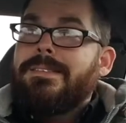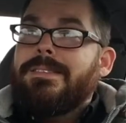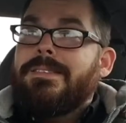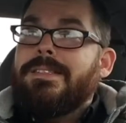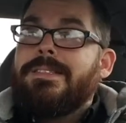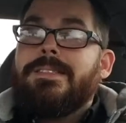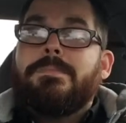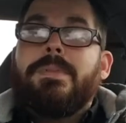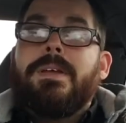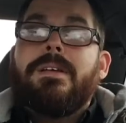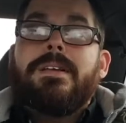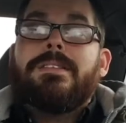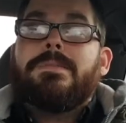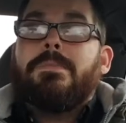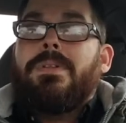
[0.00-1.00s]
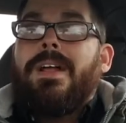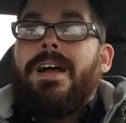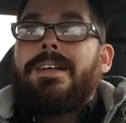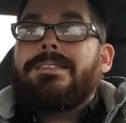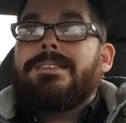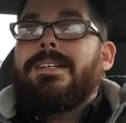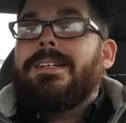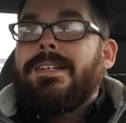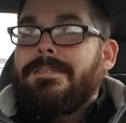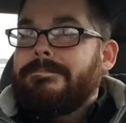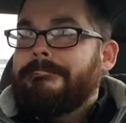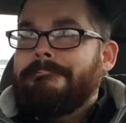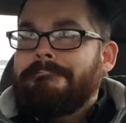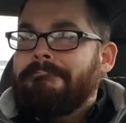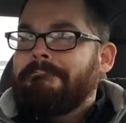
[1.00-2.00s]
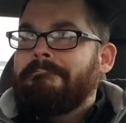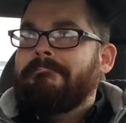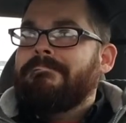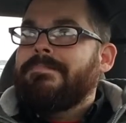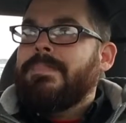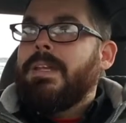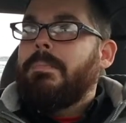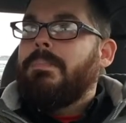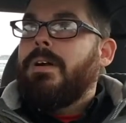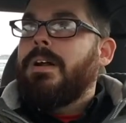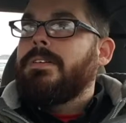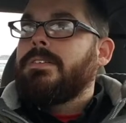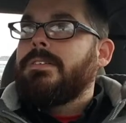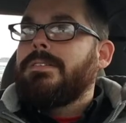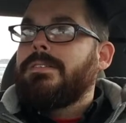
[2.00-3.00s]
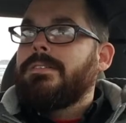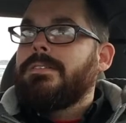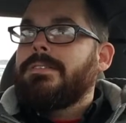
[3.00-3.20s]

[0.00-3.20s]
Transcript: Since it's it's plastic, I'm probably